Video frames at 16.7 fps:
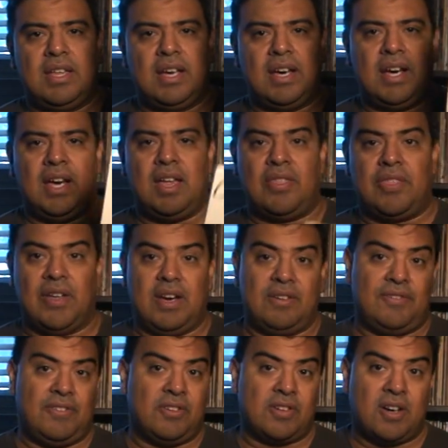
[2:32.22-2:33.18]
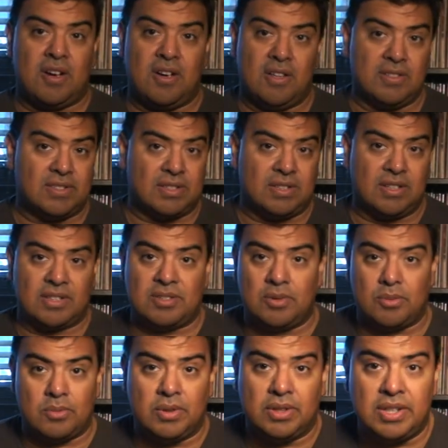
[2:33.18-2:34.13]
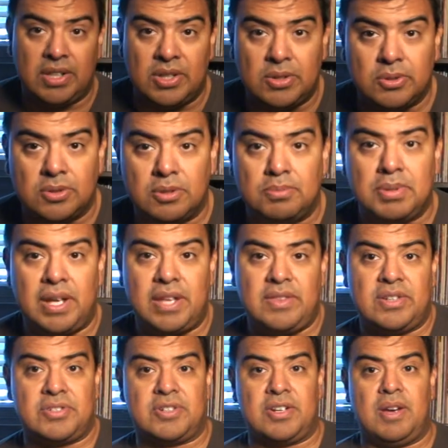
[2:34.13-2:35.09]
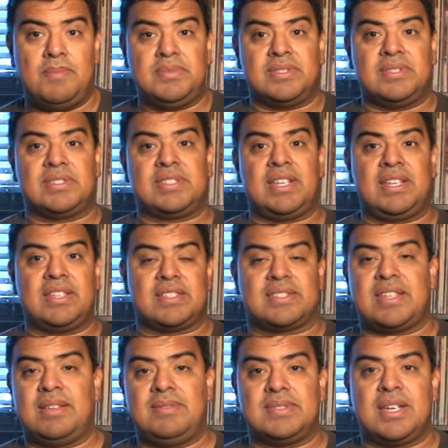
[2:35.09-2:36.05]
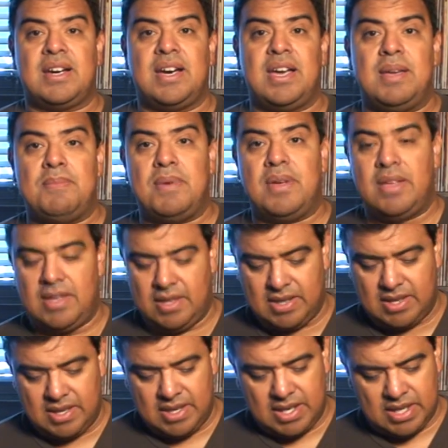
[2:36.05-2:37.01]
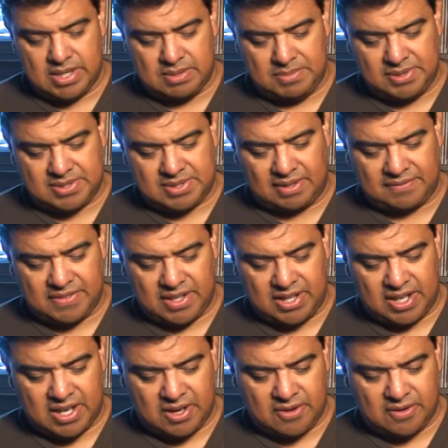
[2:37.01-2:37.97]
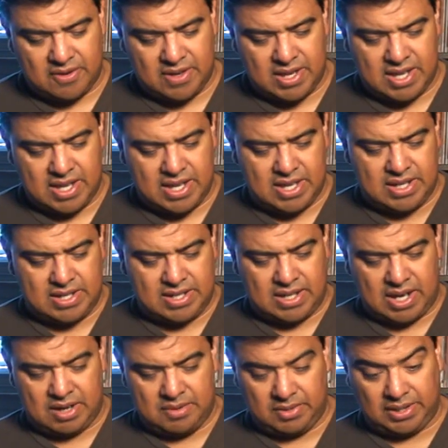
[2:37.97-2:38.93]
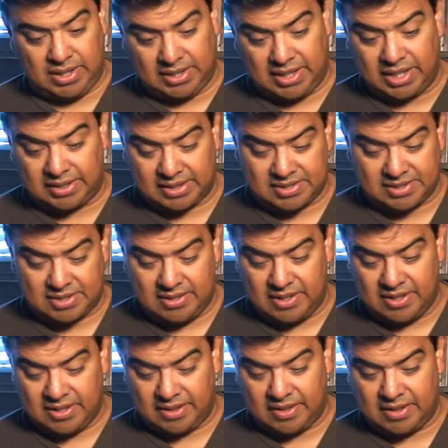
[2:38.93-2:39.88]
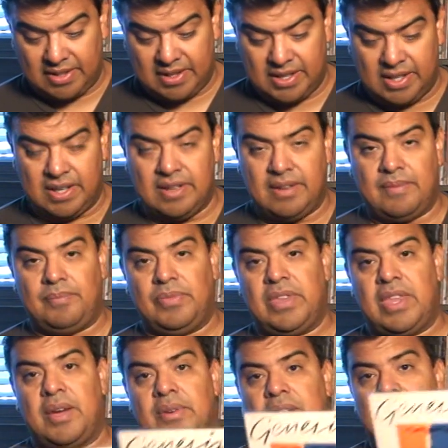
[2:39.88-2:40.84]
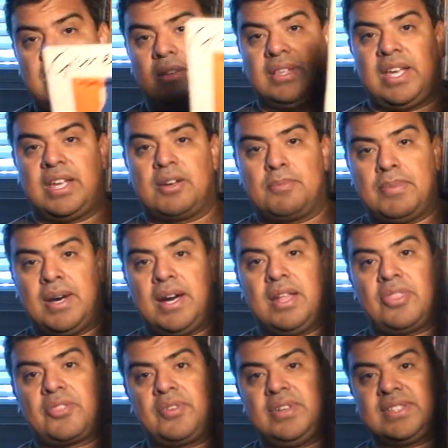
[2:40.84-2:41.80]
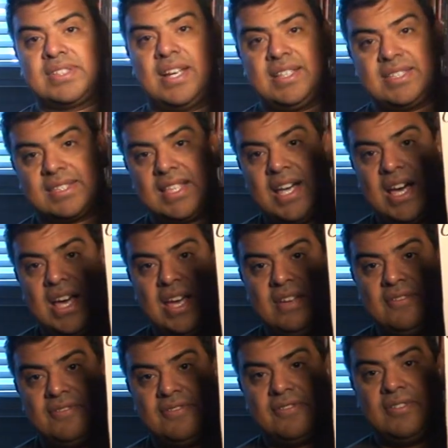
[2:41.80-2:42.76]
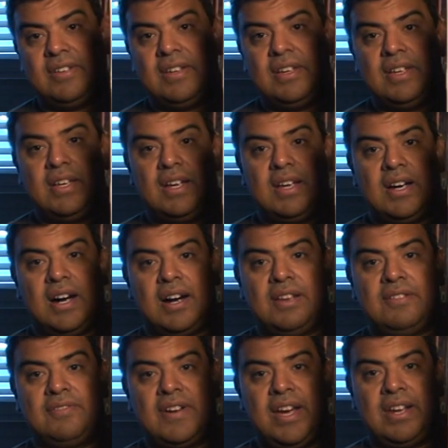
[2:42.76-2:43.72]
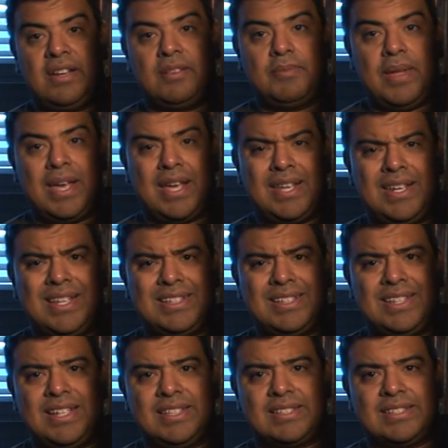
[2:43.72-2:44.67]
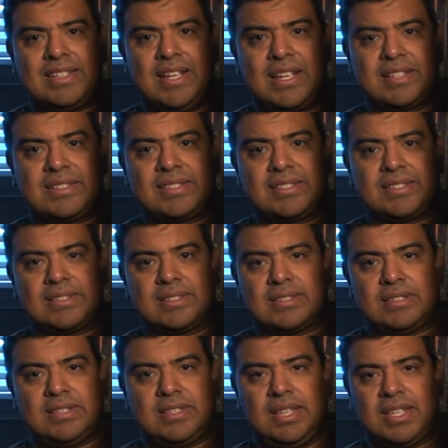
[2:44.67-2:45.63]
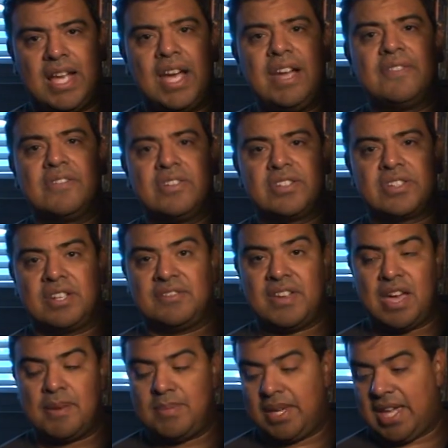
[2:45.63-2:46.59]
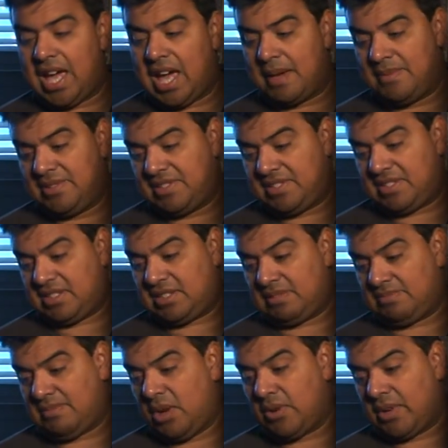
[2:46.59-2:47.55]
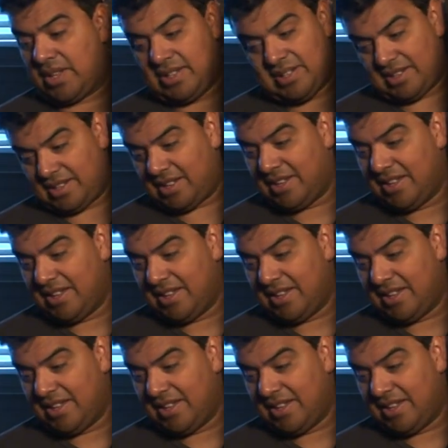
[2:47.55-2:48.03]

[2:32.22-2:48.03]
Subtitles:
I thought Phil Collins looked really cool playing the drums and singing at the same time in the music video, and I really liked the song. Then, when I later bought Three Sides Live on vinyl back in 1986, the live version of Abacab is smoking